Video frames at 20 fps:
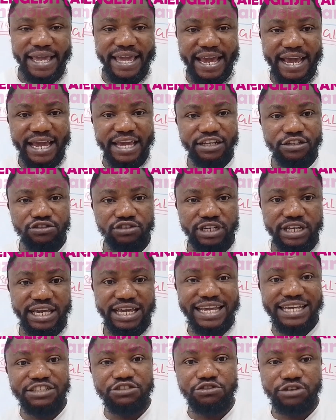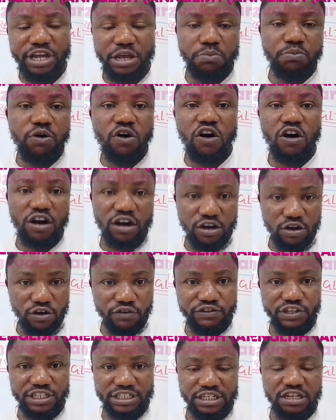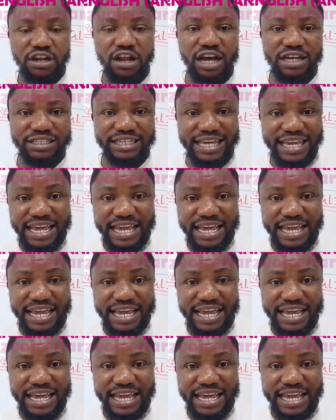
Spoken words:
get into the intricate part of this class,